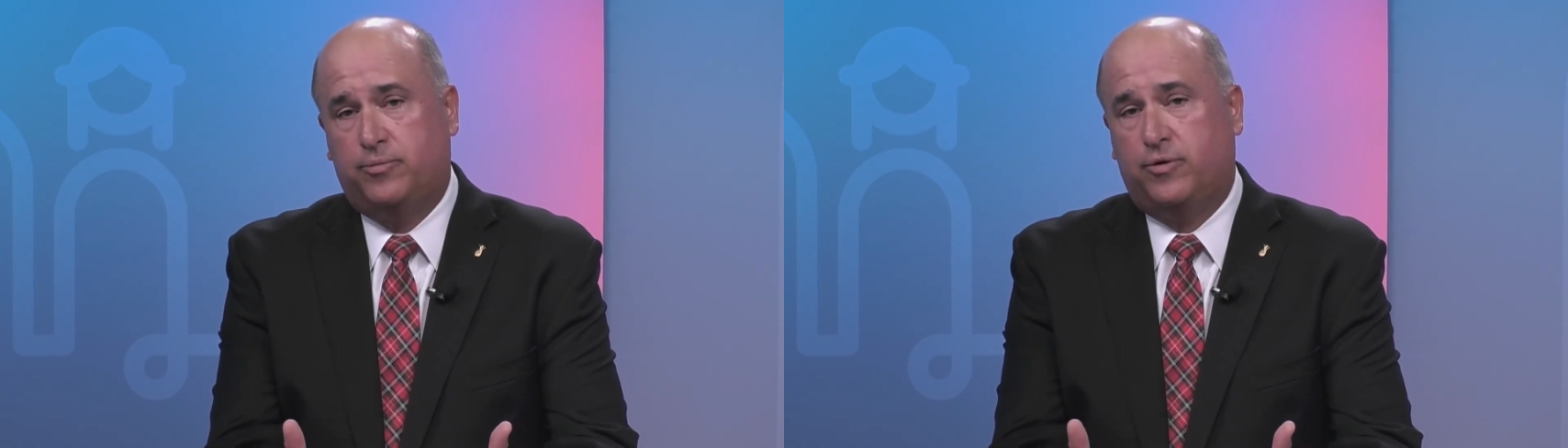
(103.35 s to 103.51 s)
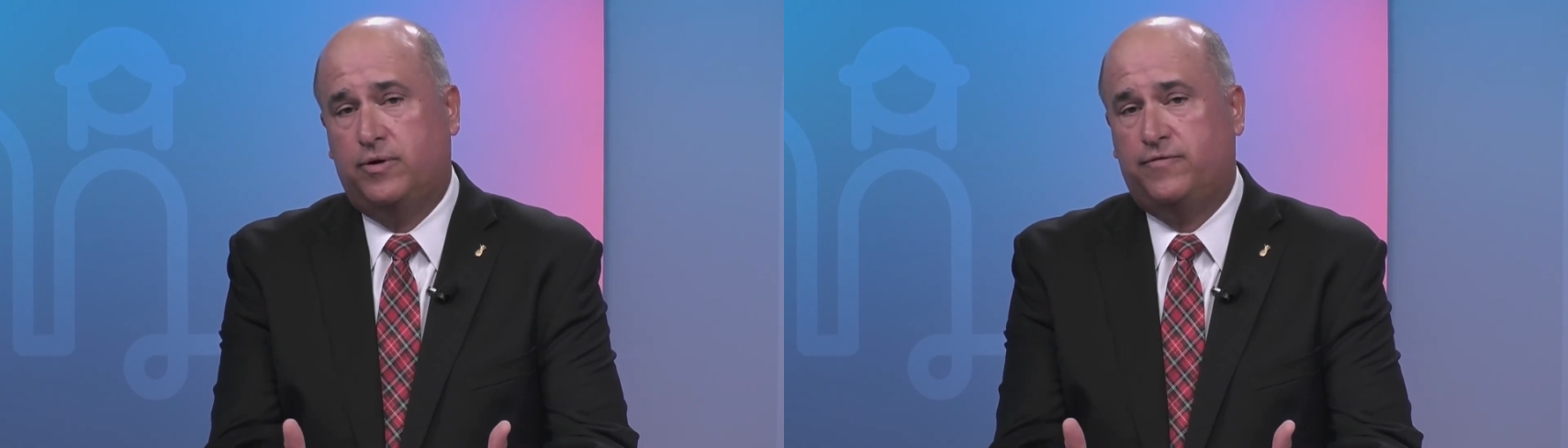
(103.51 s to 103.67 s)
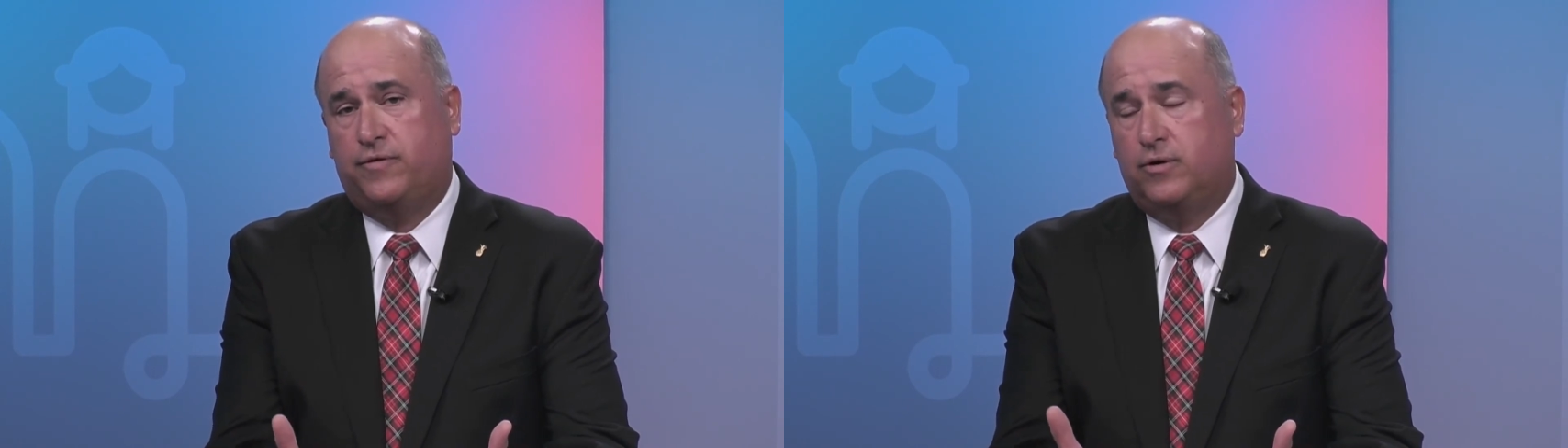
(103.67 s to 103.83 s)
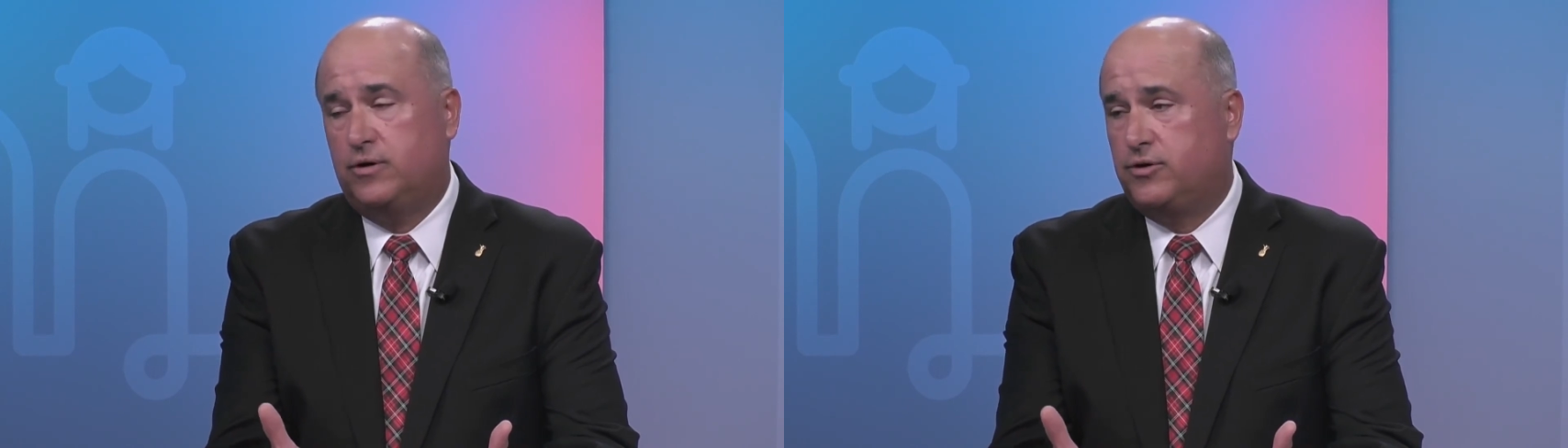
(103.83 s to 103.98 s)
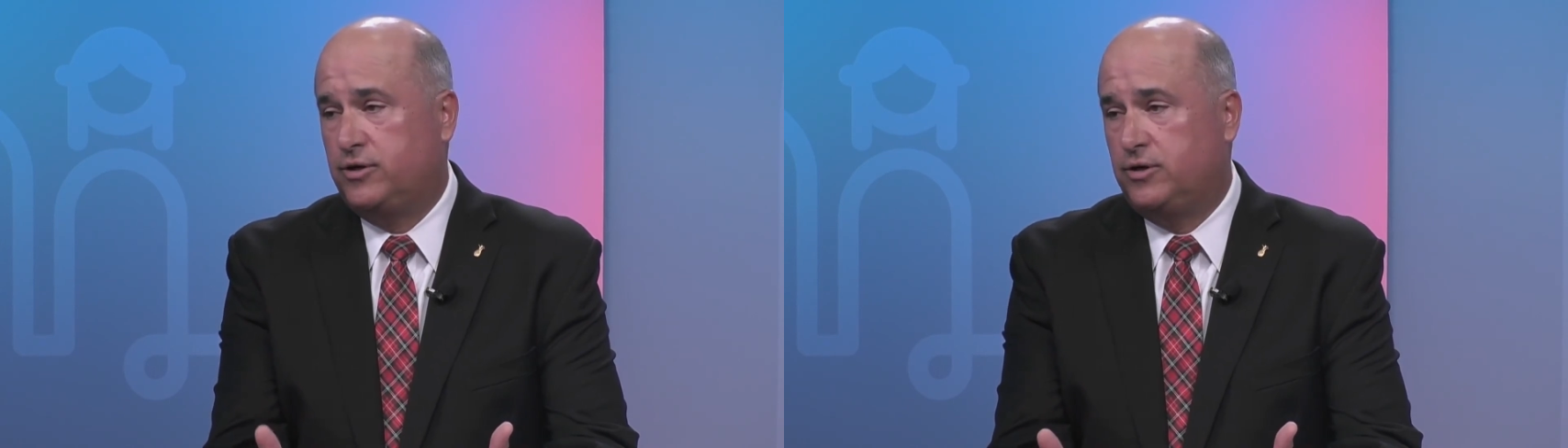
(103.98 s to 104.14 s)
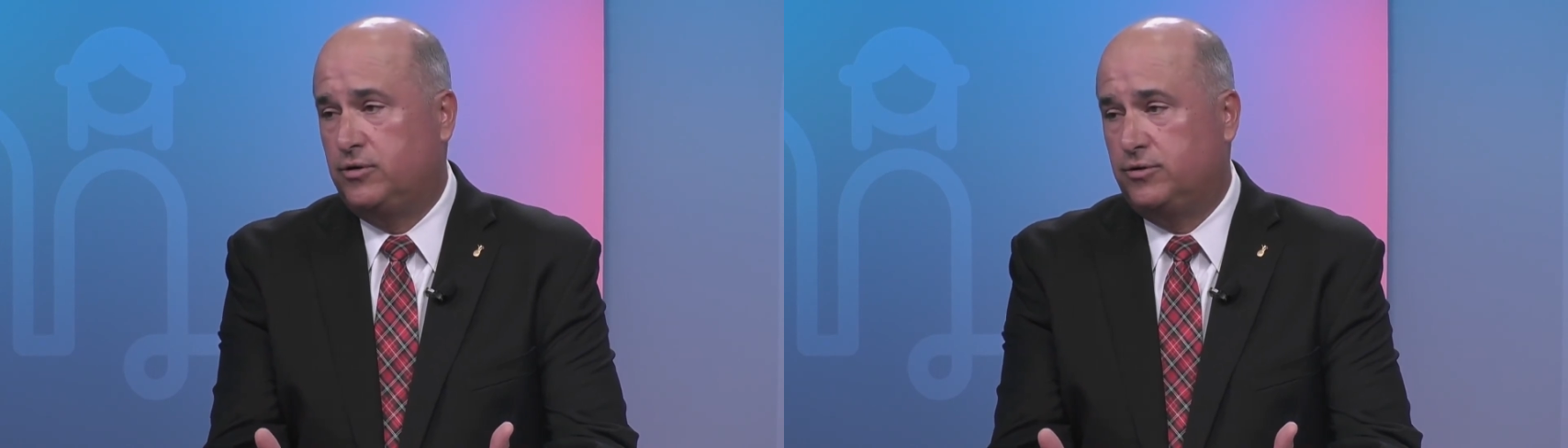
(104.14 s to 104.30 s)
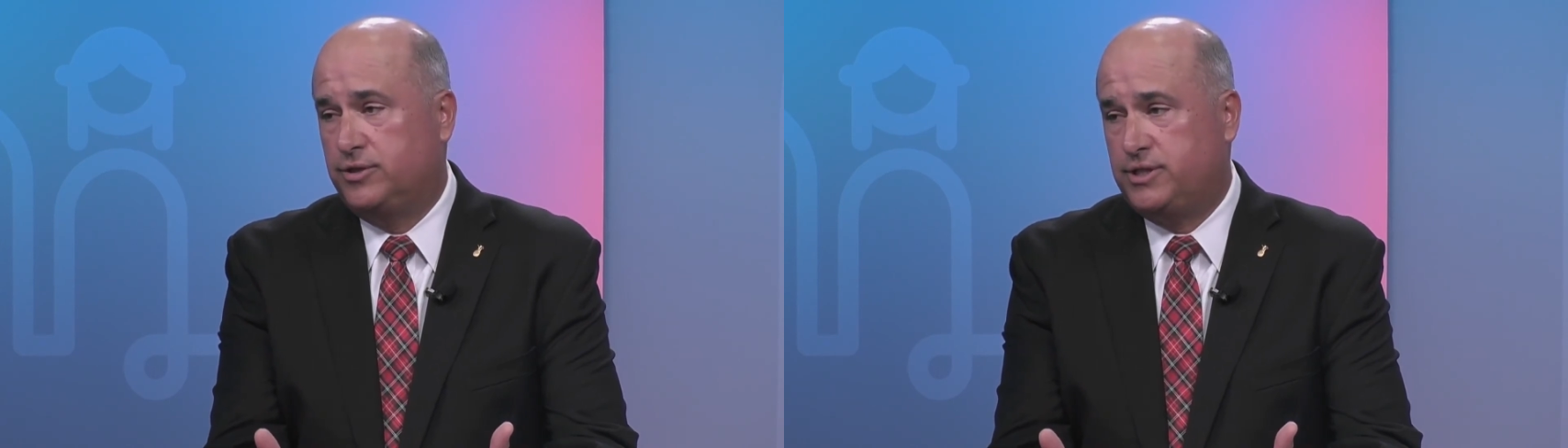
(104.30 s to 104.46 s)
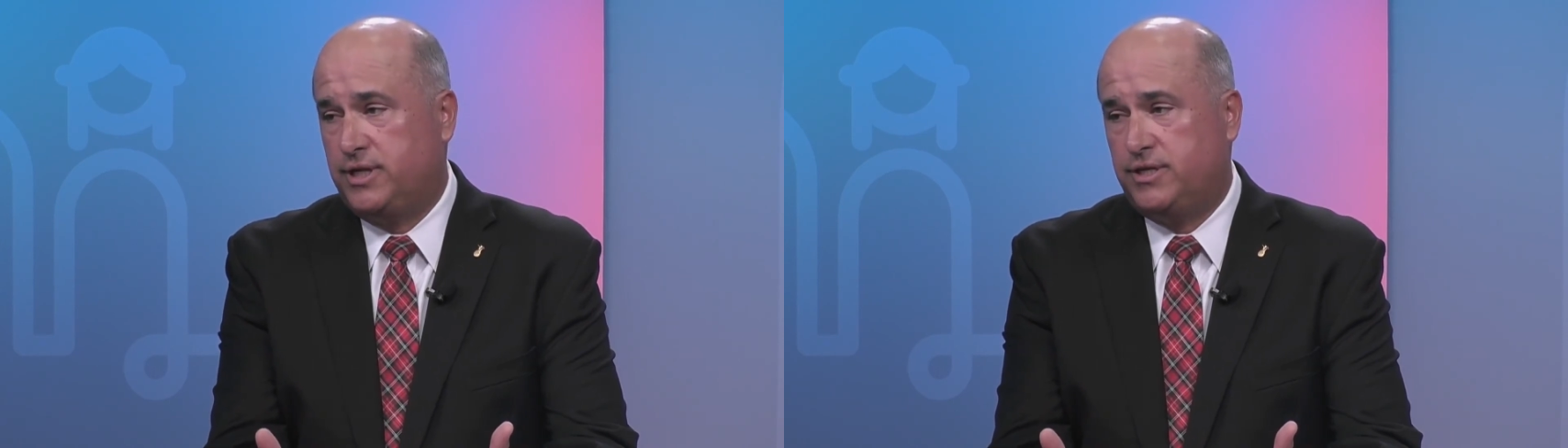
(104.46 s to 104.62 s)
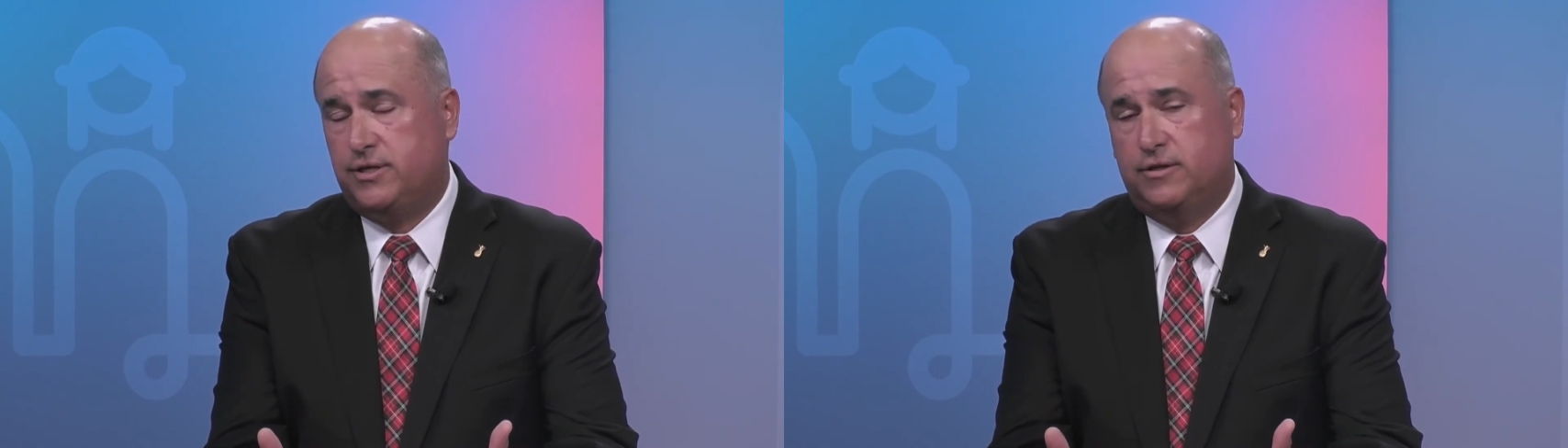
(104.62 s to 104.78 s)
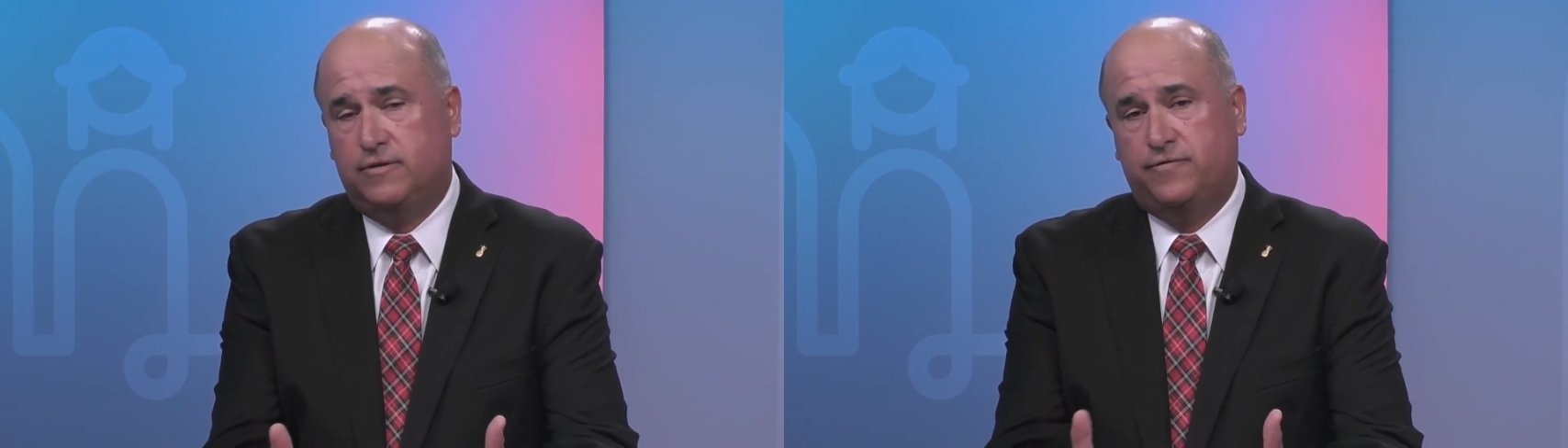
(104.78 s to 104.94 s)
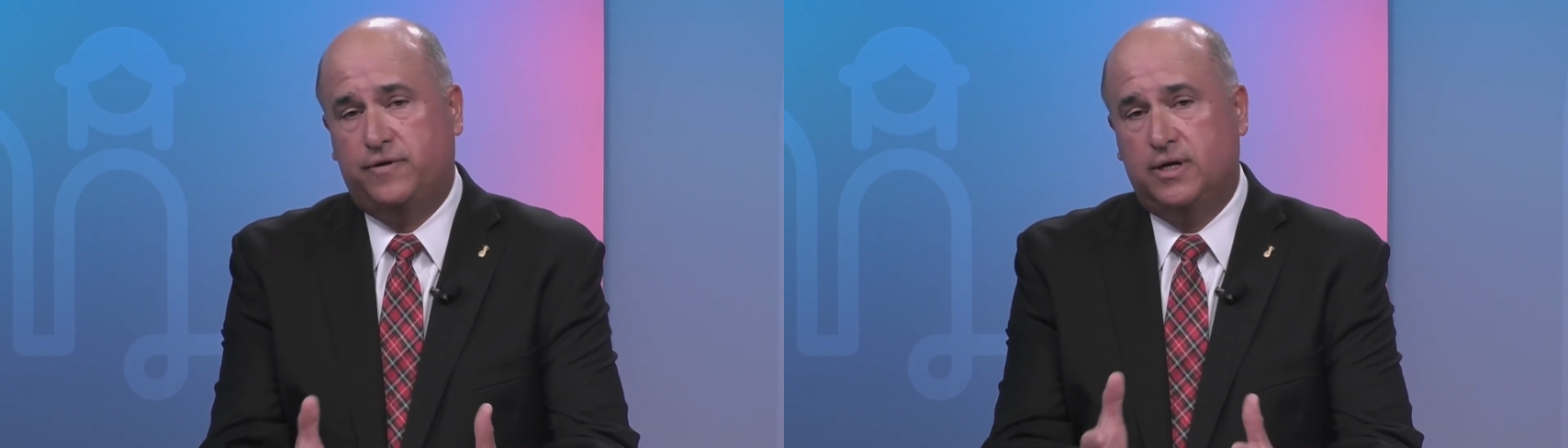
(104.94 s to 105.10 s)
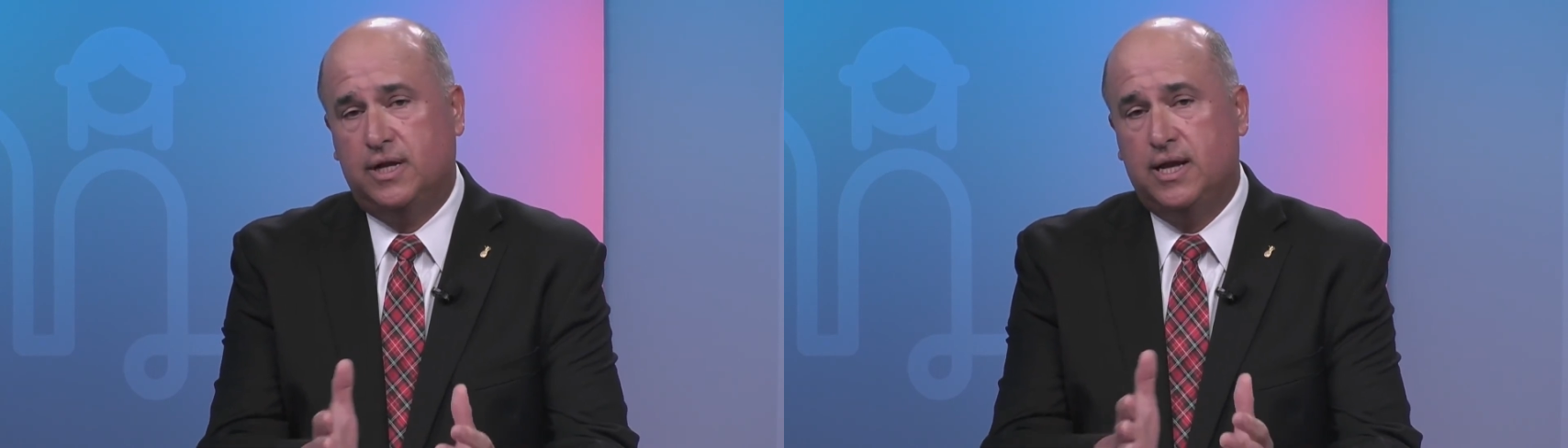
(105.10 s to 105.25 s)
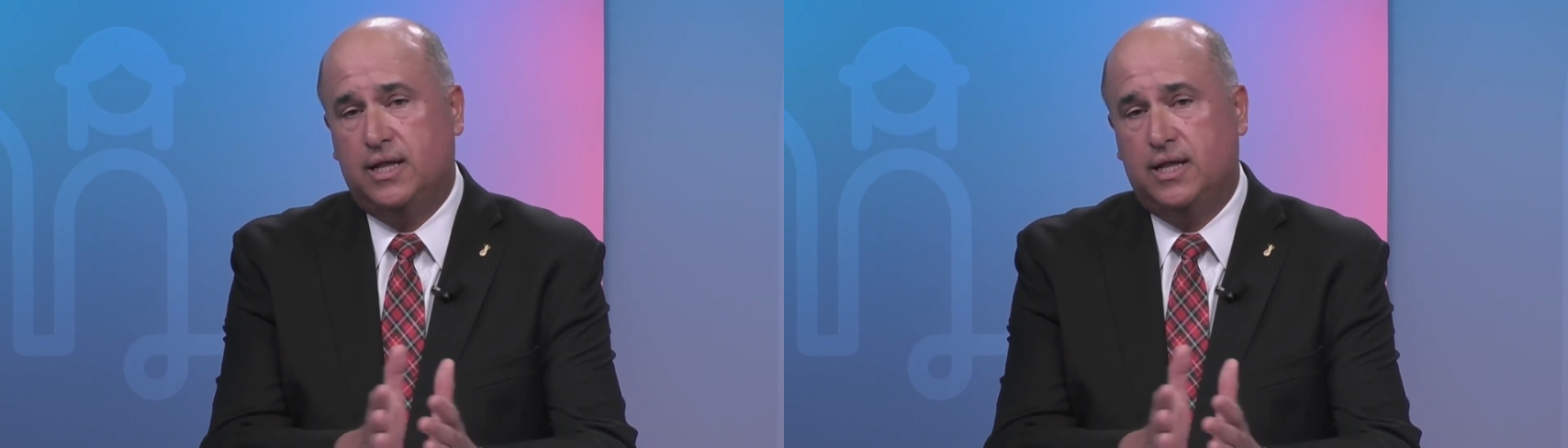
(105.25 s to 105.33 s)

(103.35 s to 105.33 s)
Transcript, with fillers: peripheral arterial disease in the foot,